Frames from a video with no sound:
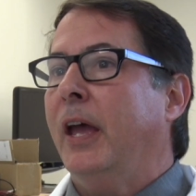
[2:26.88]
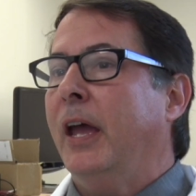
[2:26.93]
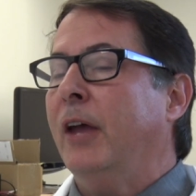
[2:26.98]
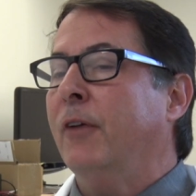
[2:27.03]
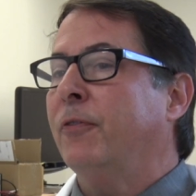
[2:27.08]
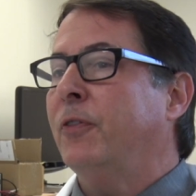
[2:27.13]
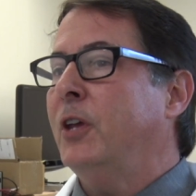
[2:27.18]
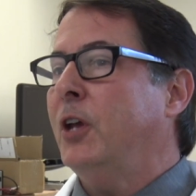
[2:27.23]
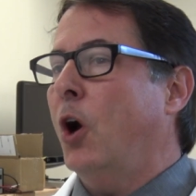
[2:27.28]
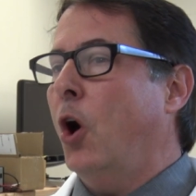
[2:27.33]

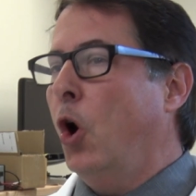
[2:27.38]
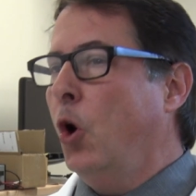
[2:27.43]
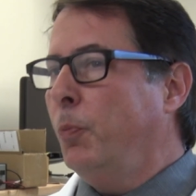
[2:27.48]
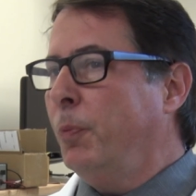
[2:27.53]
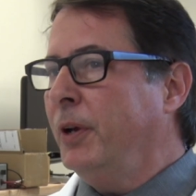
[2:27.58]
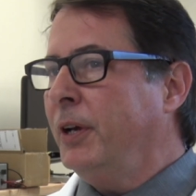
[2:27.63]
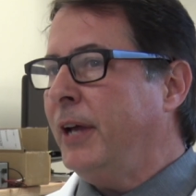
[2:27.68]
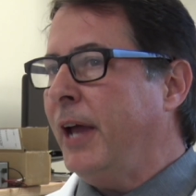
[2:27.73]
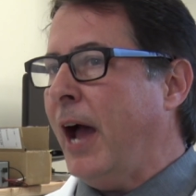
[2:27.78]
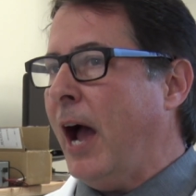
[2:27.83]
If the
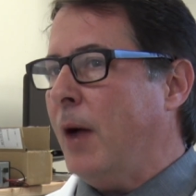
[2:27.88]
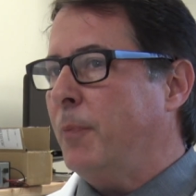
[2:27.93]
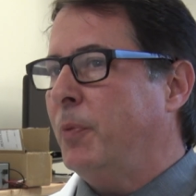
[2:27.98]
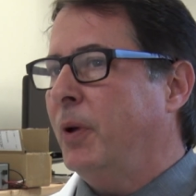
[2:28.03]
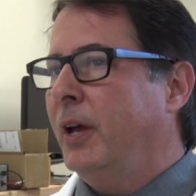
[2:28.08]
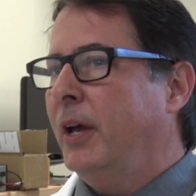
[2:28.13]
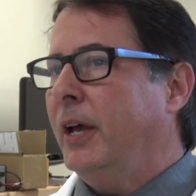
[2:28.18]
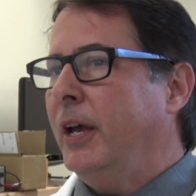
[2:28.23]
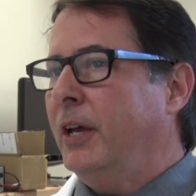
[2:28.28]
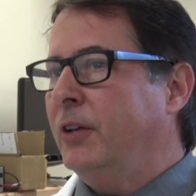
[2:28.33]
open gap
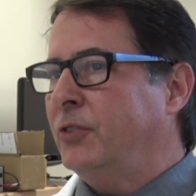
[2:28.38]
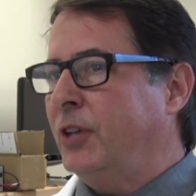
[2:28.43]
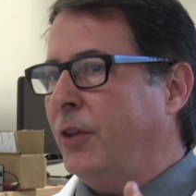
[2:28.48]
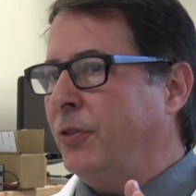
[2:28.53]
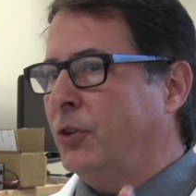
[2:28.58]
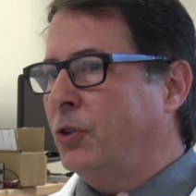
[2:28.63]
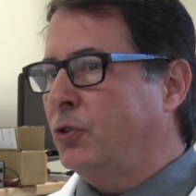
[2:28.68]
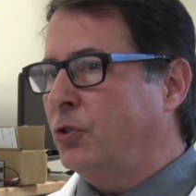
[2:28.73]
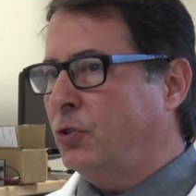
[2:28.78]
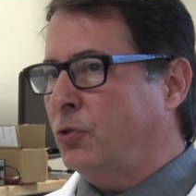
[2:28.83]
is
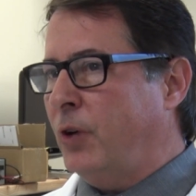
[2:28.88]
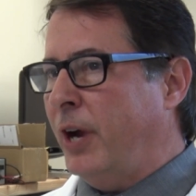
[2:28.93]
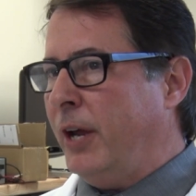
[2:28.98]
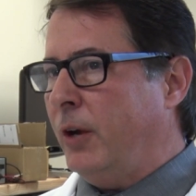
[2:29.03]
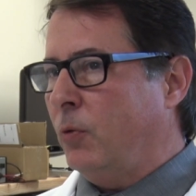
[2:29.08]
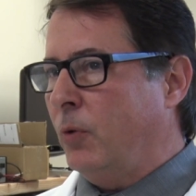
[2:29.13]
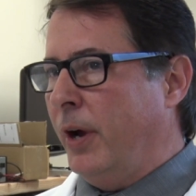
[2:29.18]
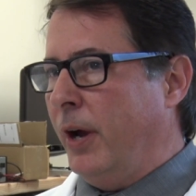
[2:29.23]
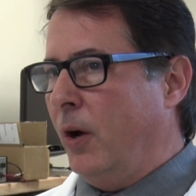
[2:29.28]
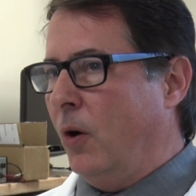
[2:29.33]
at the
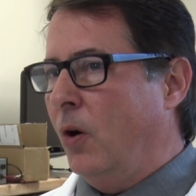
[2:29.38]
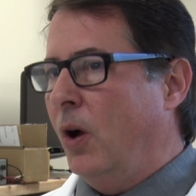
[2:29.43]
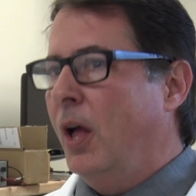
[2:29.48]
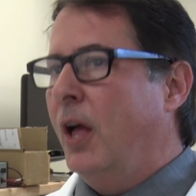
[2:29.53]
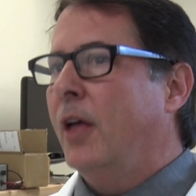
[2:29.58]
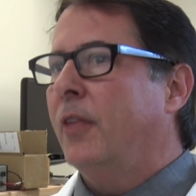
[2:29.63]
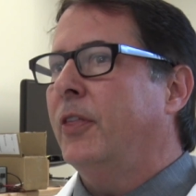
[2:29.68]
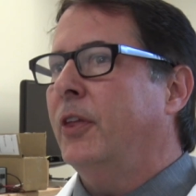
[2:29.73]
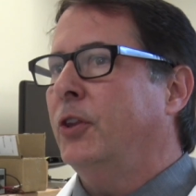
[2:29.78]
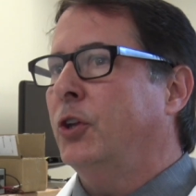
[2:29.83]
straight rail,
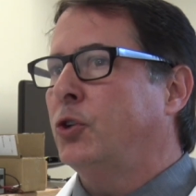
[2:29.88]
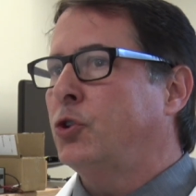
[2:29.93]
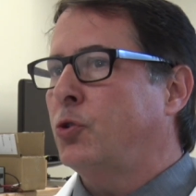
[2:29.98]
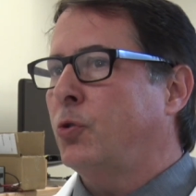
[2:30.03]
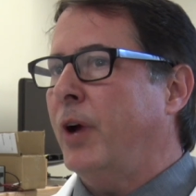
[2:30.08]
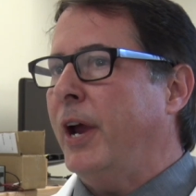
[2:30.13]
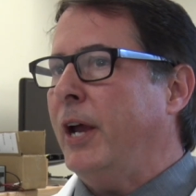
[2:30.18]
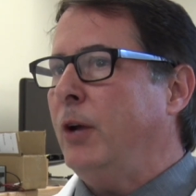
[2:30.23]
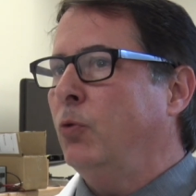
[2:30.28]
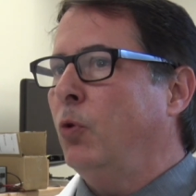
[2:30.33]
then the
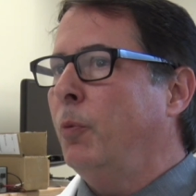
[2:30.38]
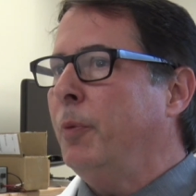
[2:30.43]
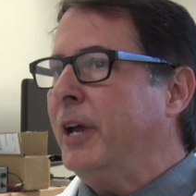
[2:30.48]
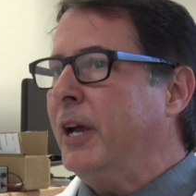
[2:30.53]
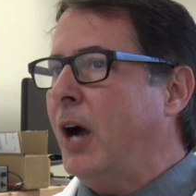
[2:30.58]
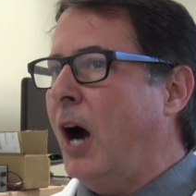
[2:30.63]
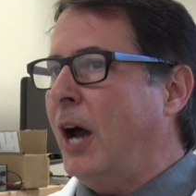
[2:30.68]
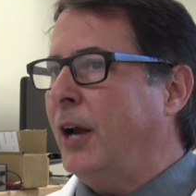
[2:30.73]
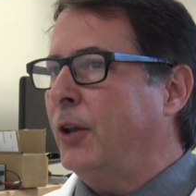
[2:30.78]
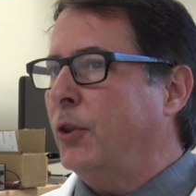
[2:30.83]
train will be
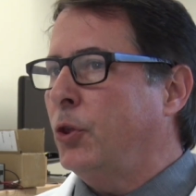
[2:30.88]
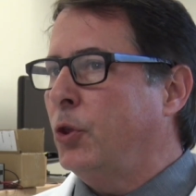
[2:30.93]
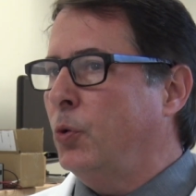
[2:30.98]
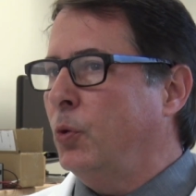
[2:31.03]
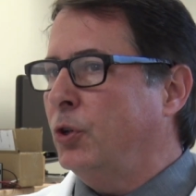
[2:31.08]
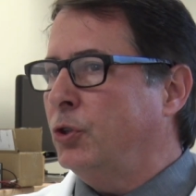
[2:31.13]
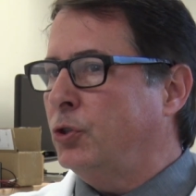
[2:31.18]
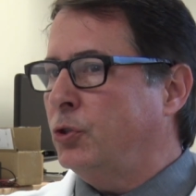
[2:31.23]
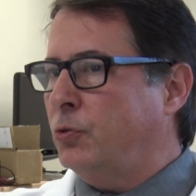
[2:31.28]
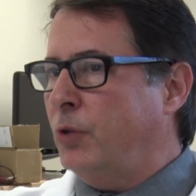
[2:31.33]
guided
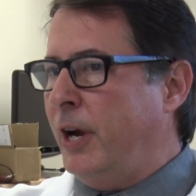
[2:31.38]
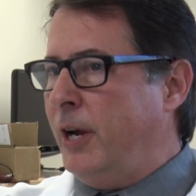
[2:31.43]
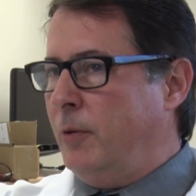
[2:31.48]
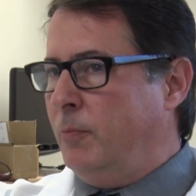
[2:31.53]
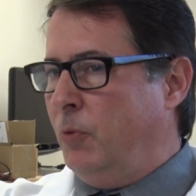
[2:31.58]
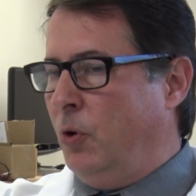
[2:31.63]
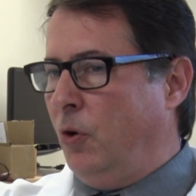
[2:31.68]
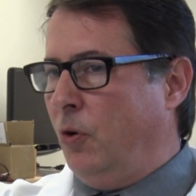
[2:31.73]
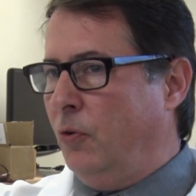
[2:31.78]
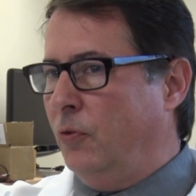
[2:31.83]
through a
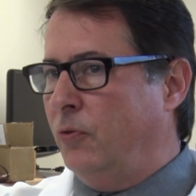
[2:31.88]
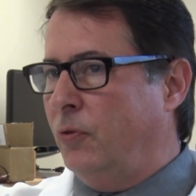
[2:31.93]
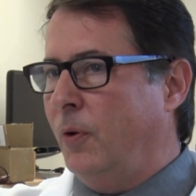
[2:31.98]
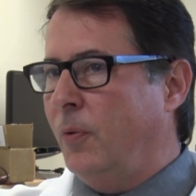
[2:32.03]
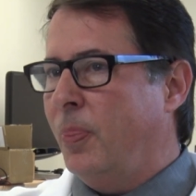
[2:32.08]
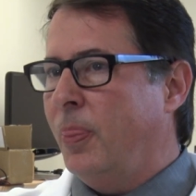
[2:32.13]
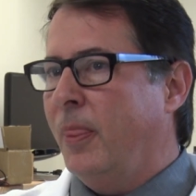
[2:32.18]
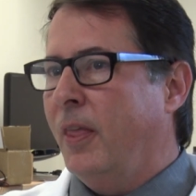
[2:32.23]
straight move.